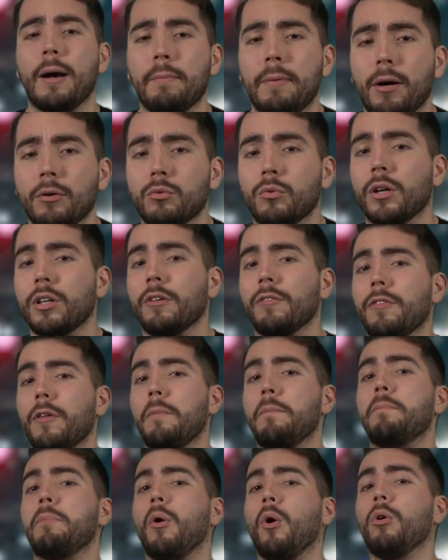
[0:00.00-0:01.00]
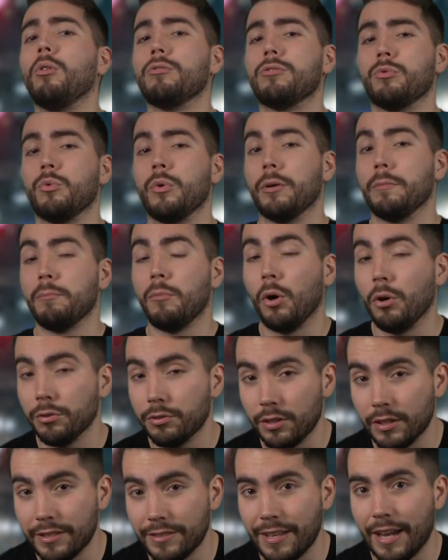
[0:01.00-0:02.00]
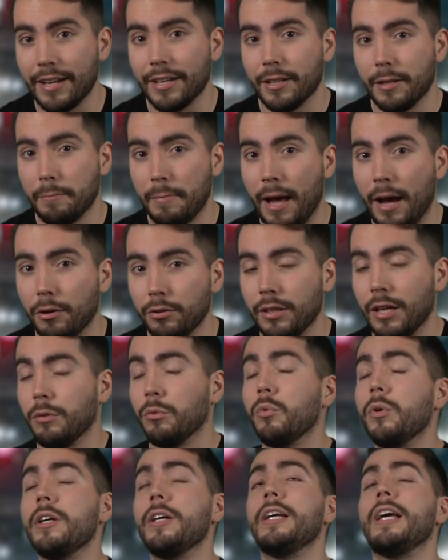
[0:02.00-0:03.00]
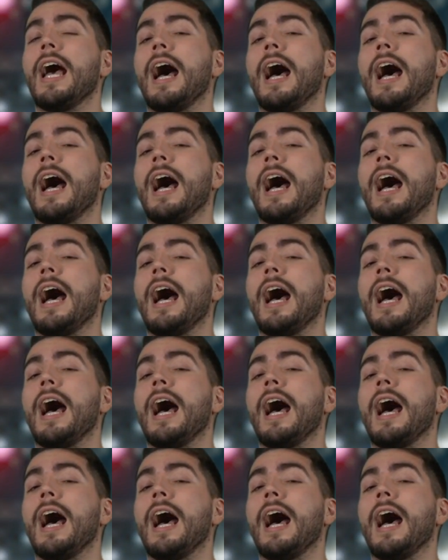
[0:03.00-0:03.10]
about one of the polls we're most excited about and we